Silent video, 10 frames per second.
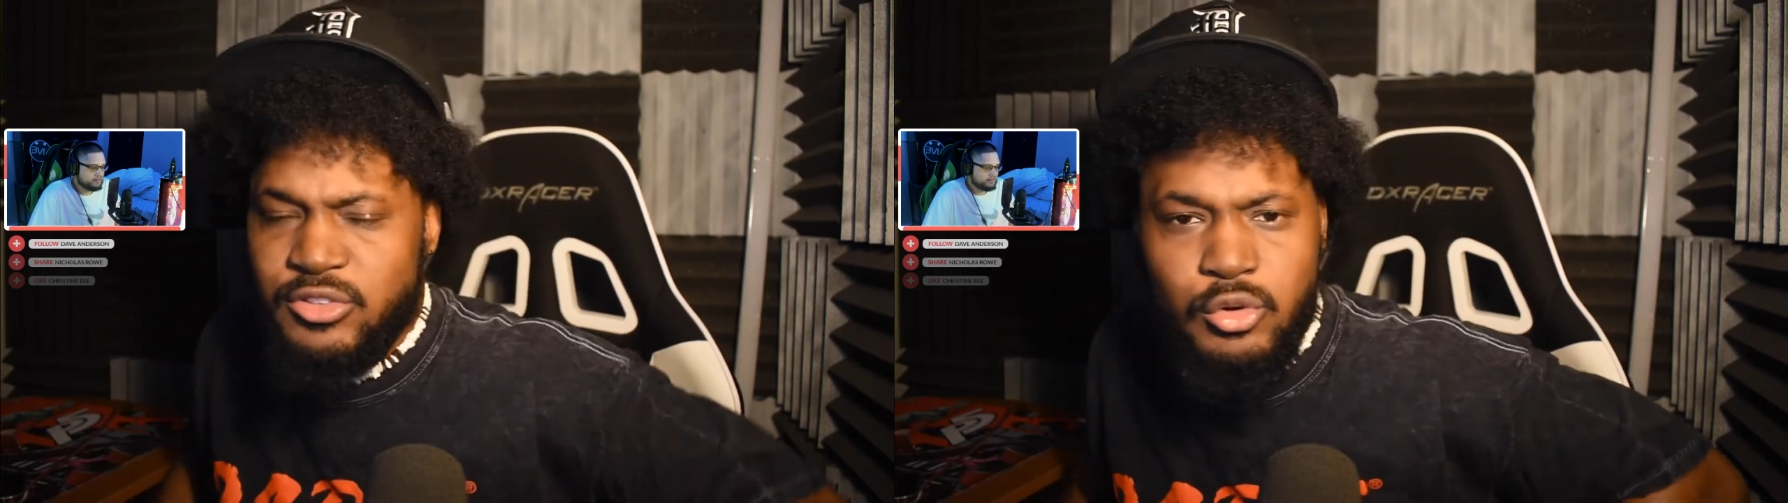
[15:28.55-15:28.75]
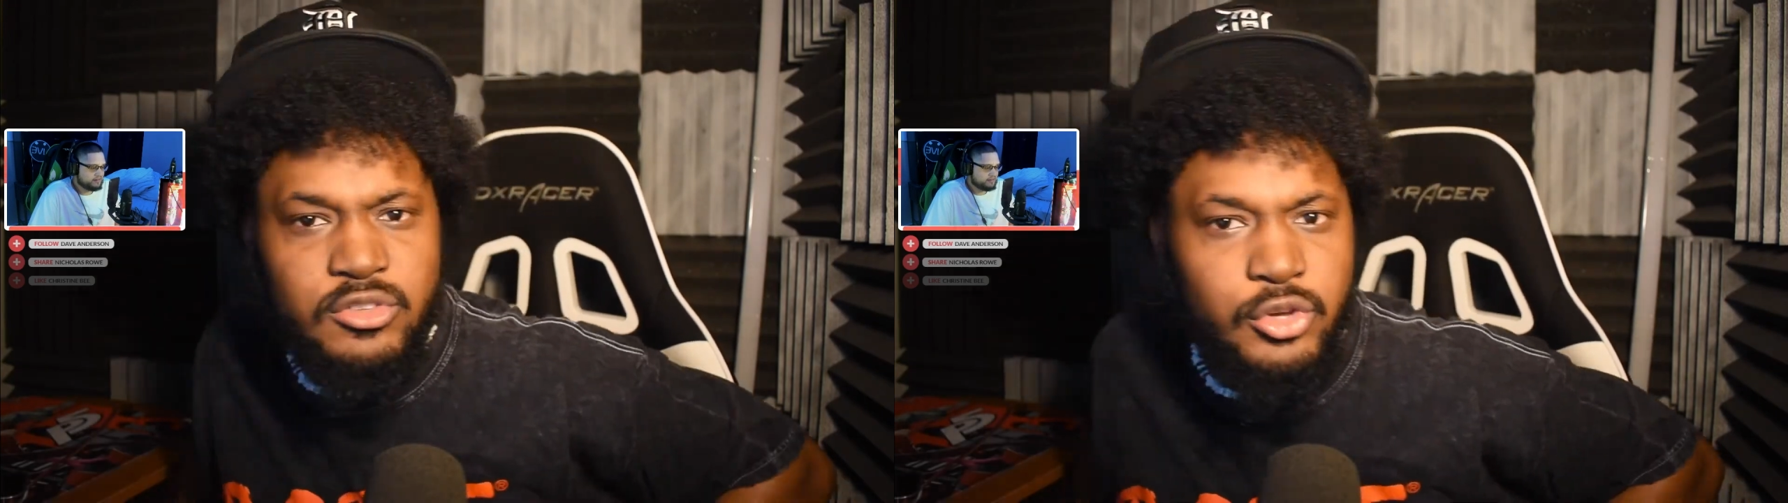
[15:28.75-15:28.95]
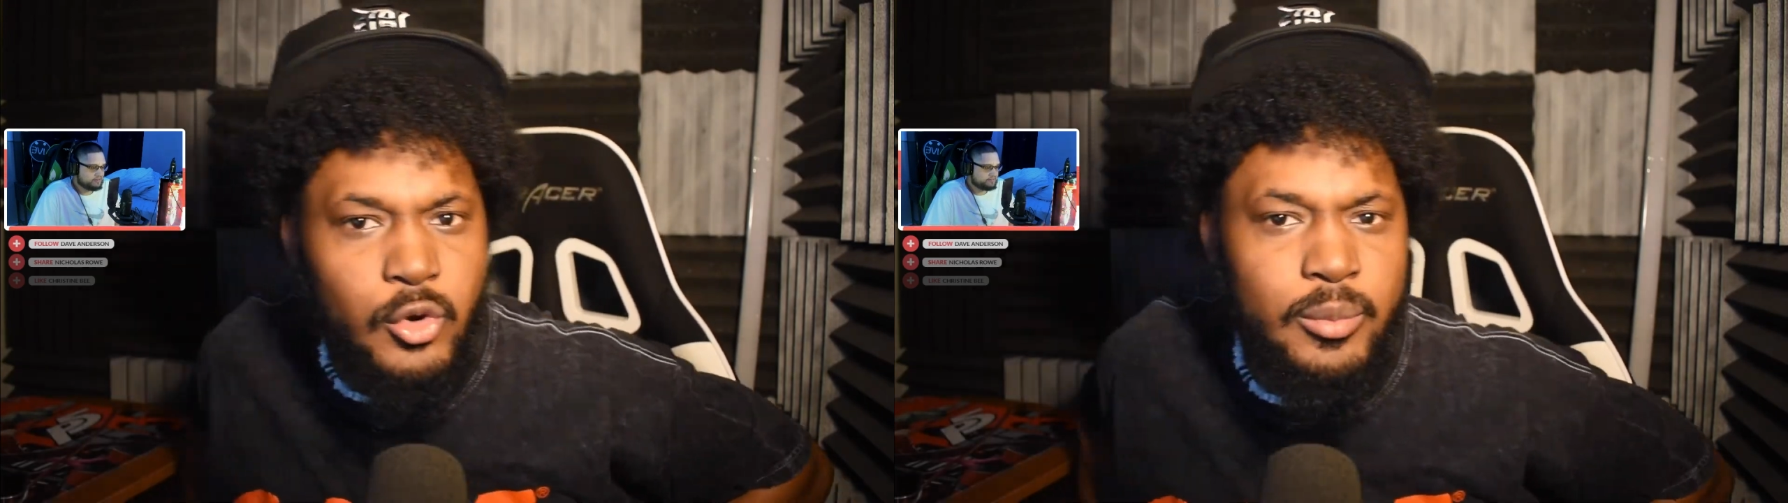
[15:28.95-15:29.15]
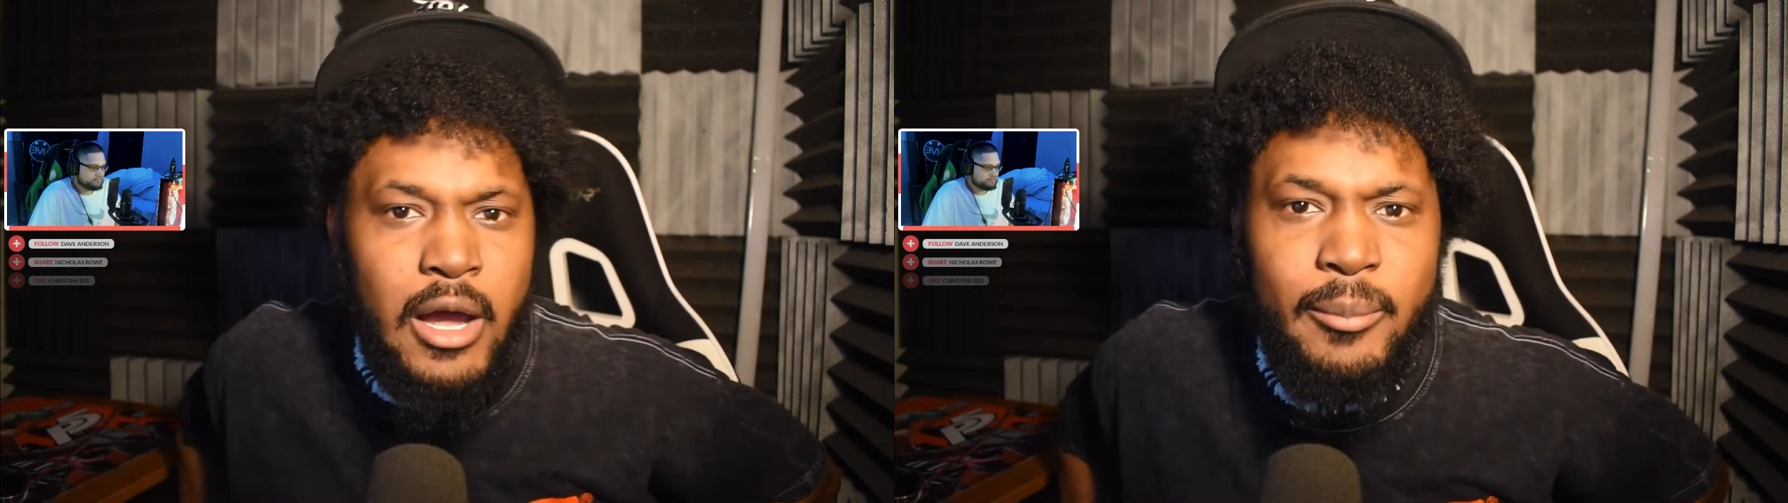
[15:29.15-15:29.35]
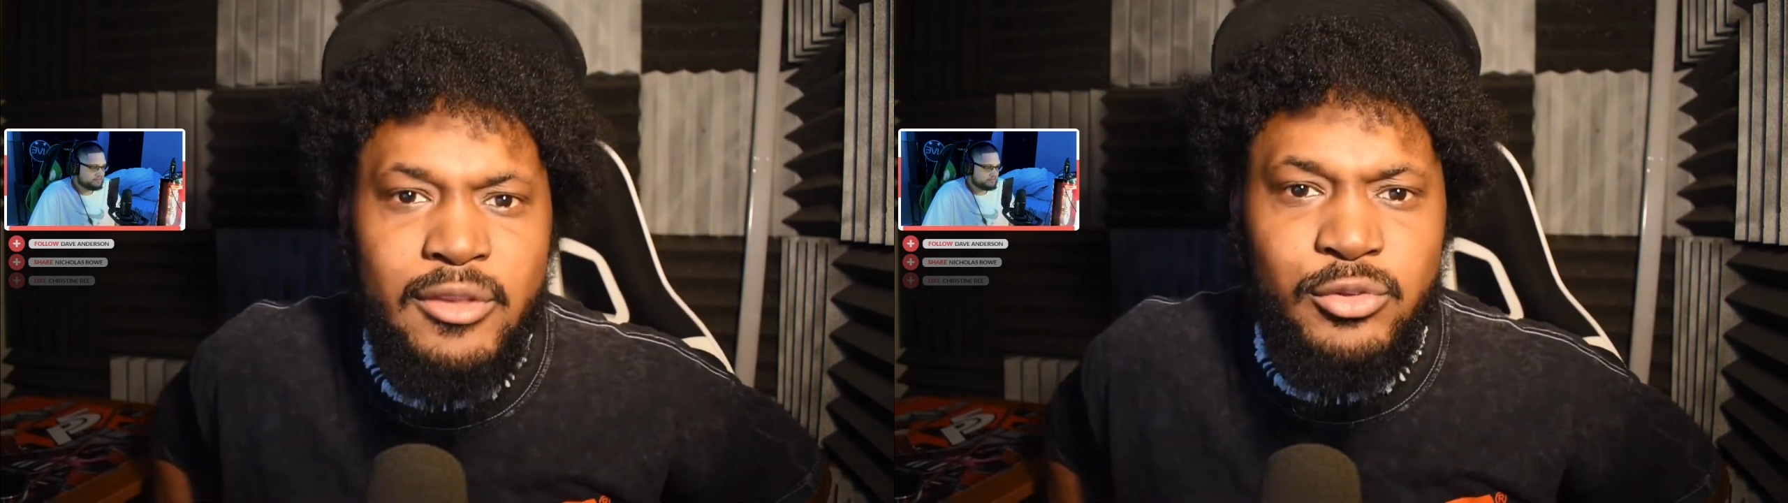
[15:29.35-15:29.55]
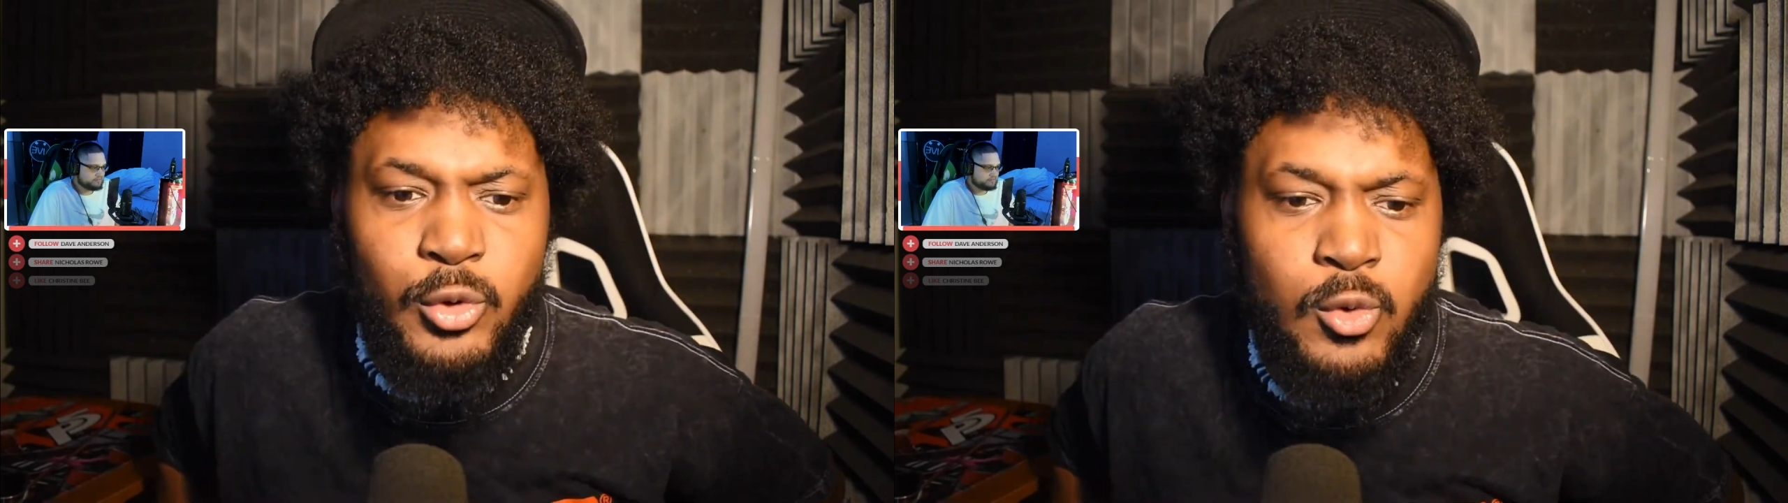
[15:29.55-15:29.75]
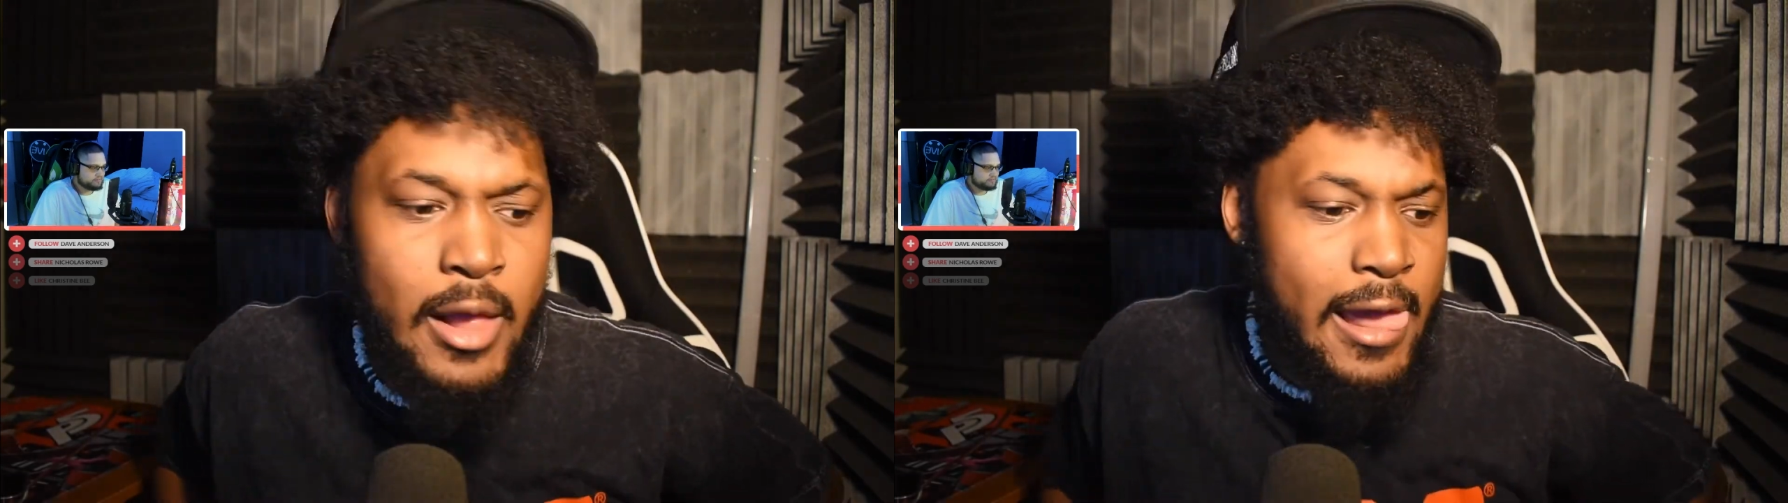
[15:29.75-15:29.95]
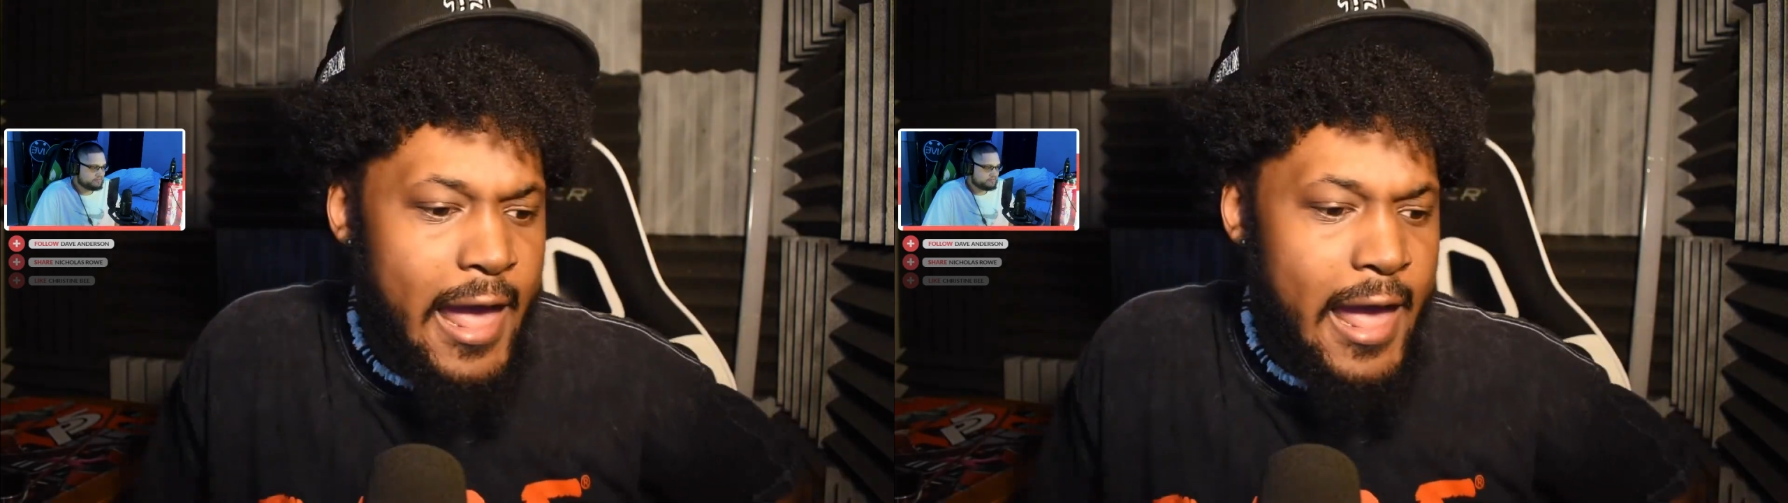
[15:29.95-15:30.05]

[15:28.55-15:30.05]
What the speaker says: YouTube coming through.